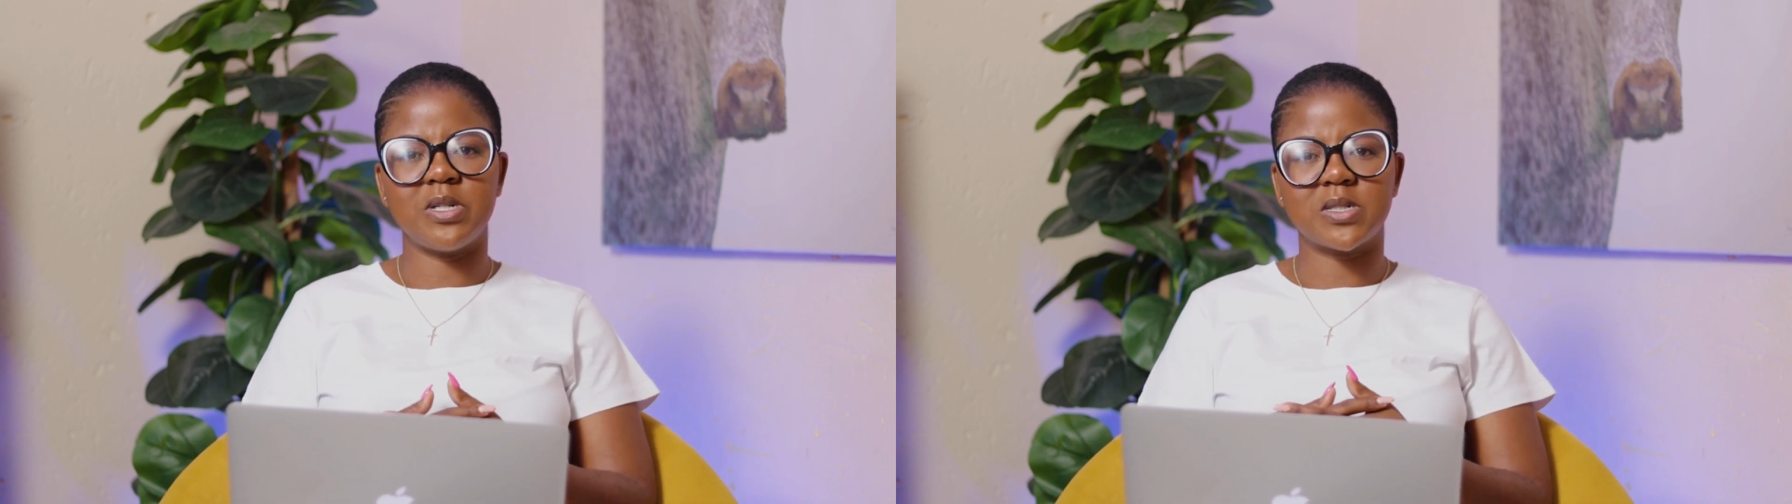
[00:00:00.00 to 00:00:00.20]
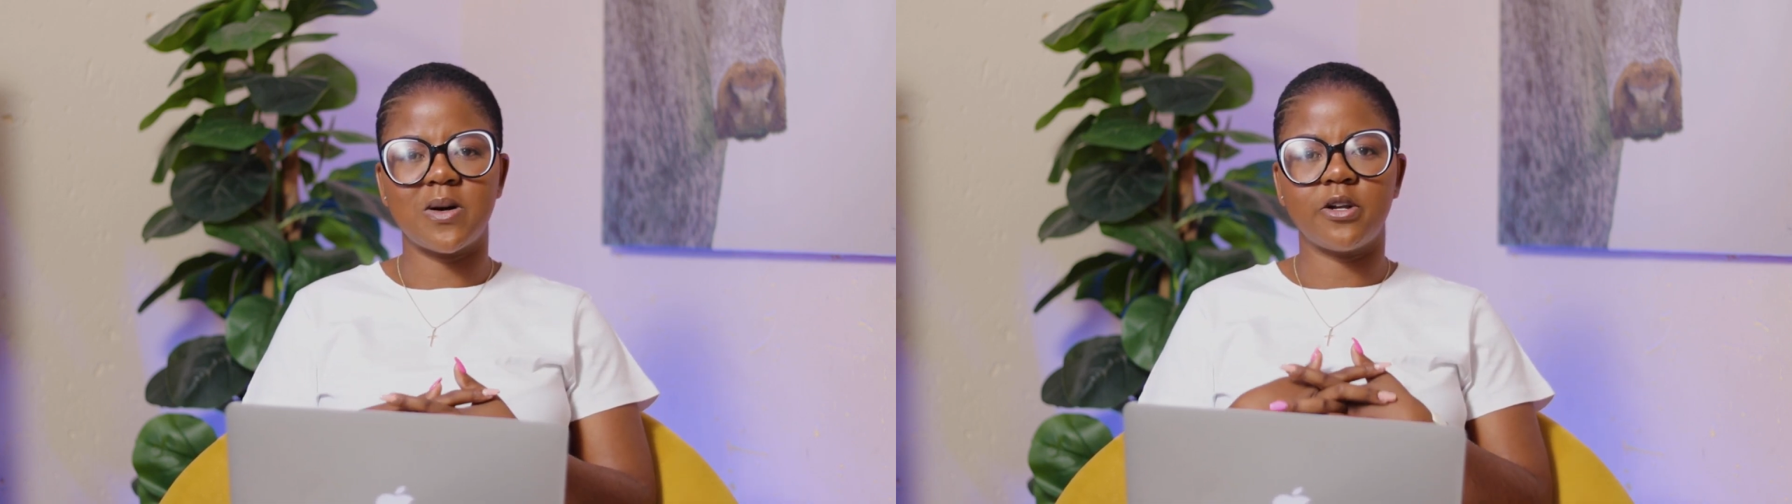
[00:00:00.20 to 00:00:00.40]

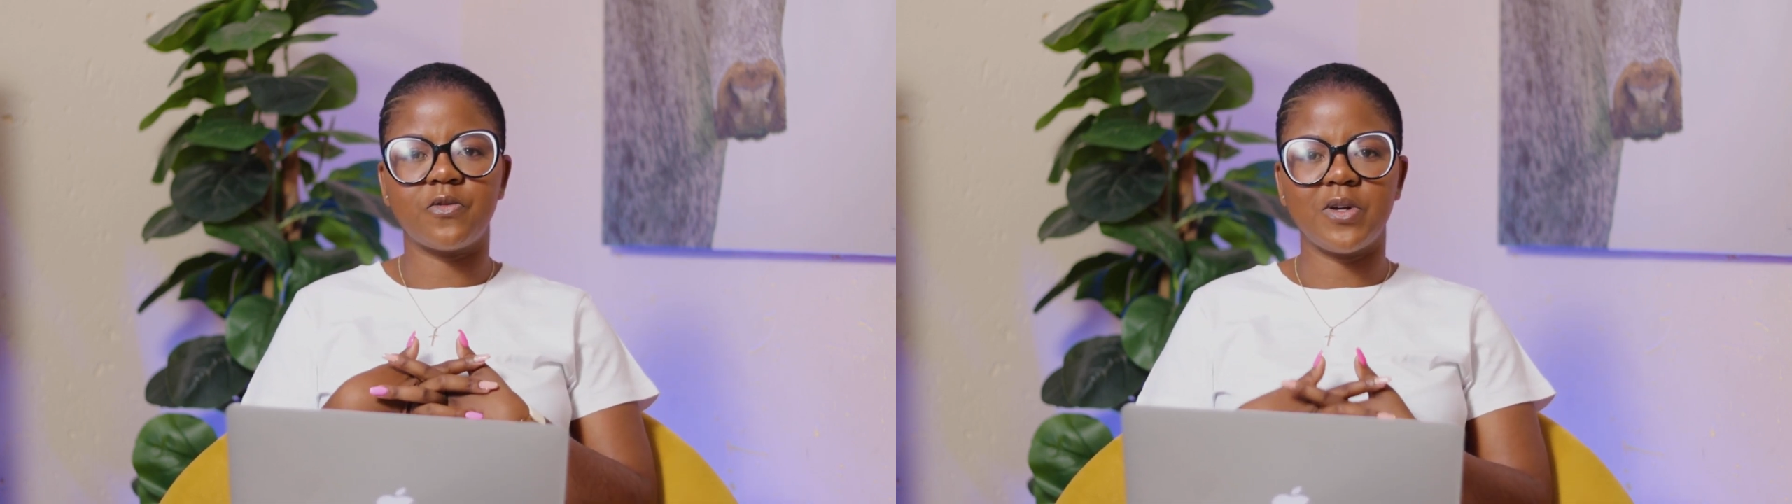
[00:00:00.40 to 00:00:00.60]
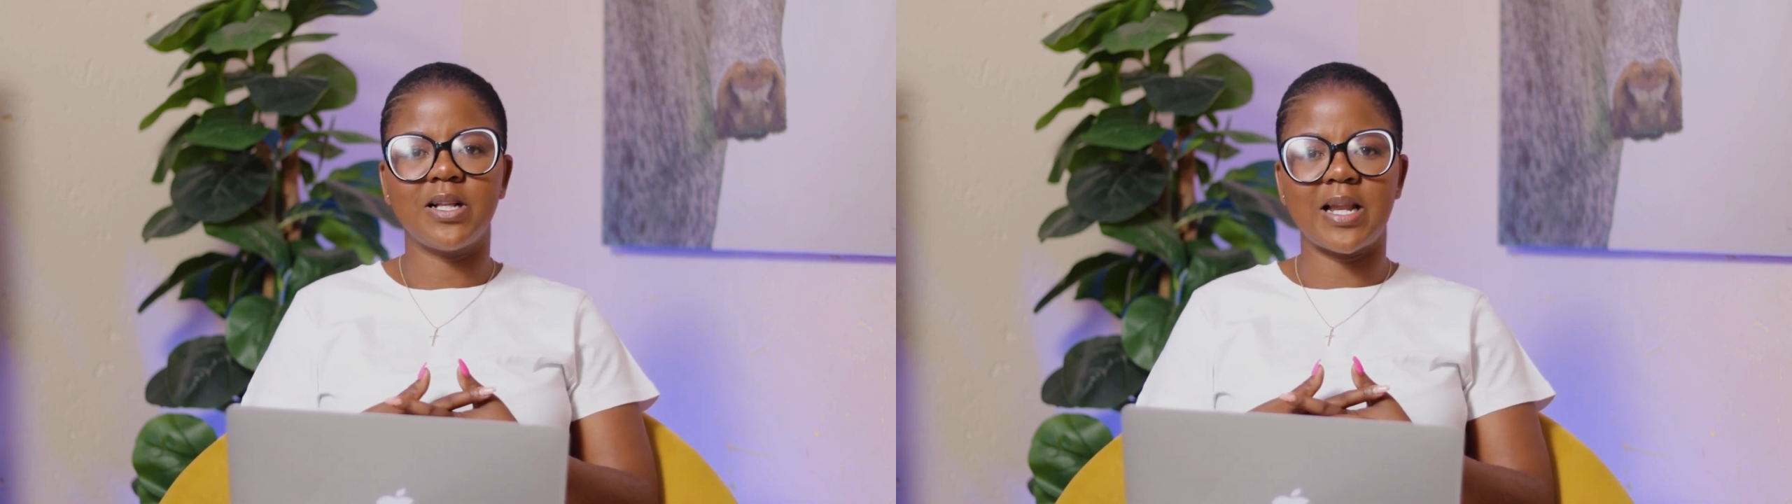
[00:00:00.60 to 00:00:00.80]
me. So I'd
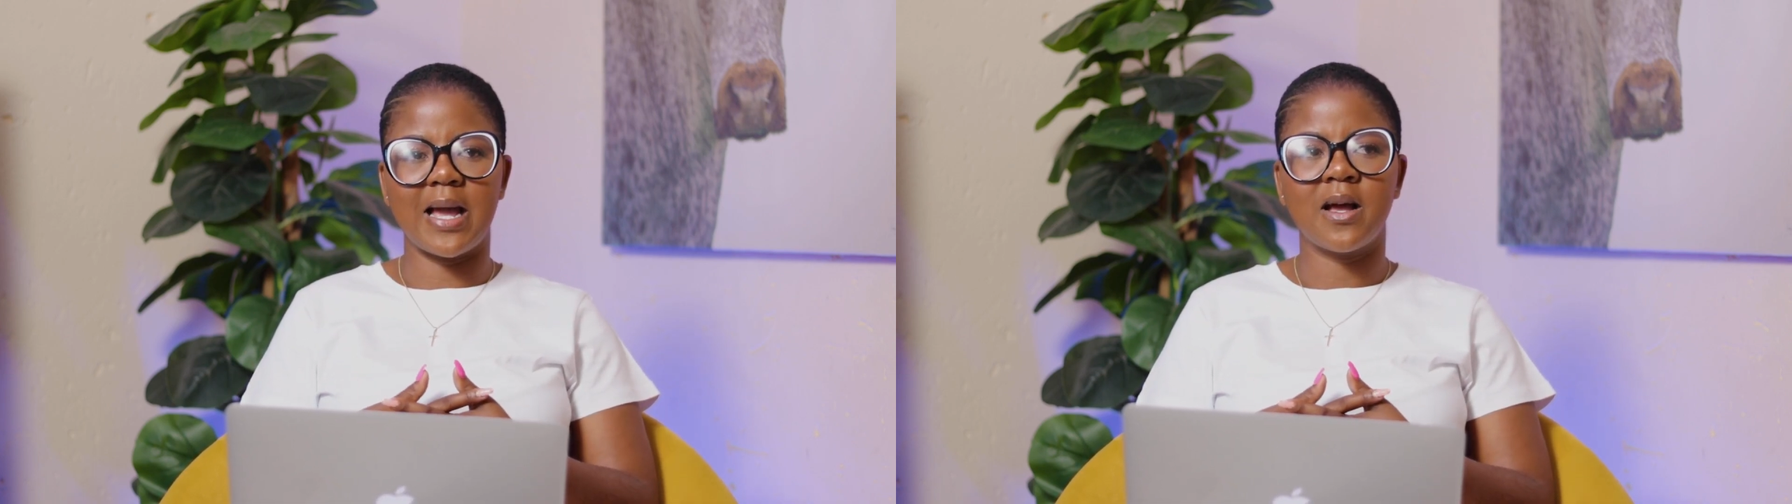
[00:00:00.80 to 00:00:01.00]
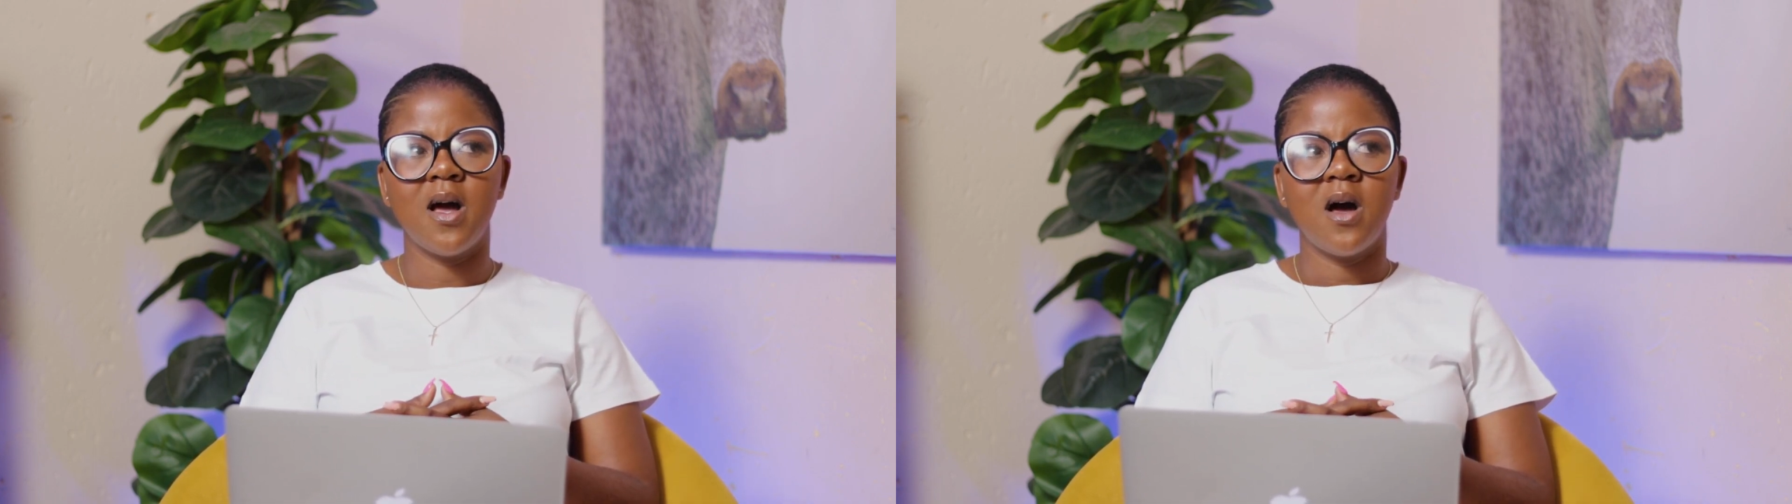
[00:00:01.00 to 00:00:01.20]
feel
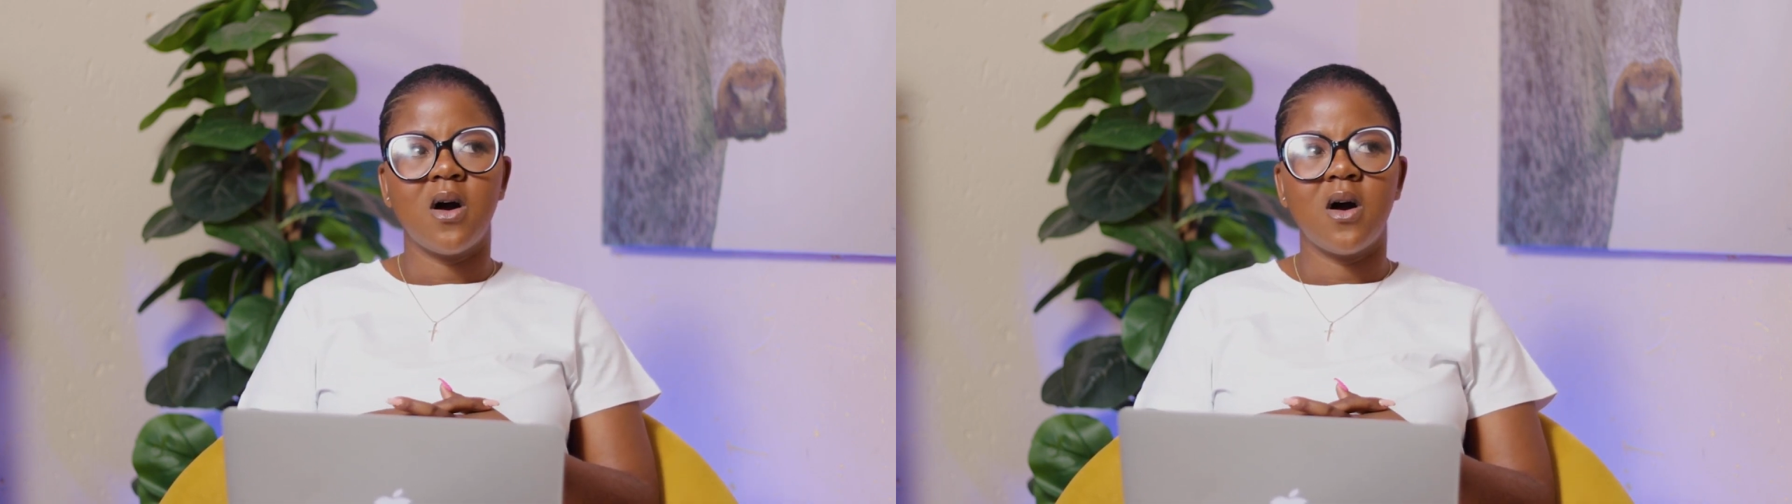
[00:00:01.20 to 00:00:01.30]
like,